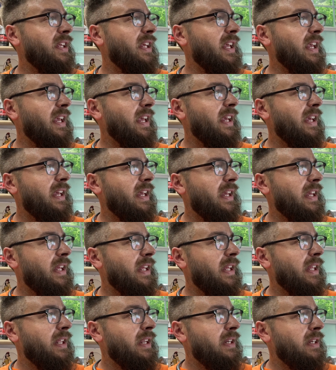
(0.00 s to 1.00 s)

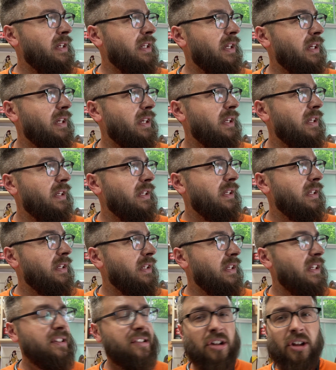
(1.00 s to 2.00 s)
and
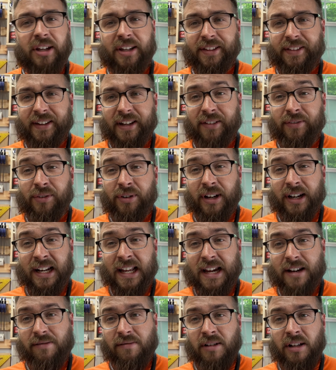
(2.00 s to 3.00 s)
that's all I can think of right
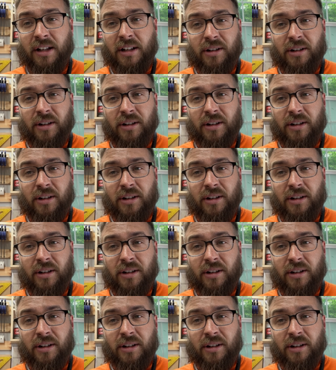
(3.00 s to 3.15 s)
now.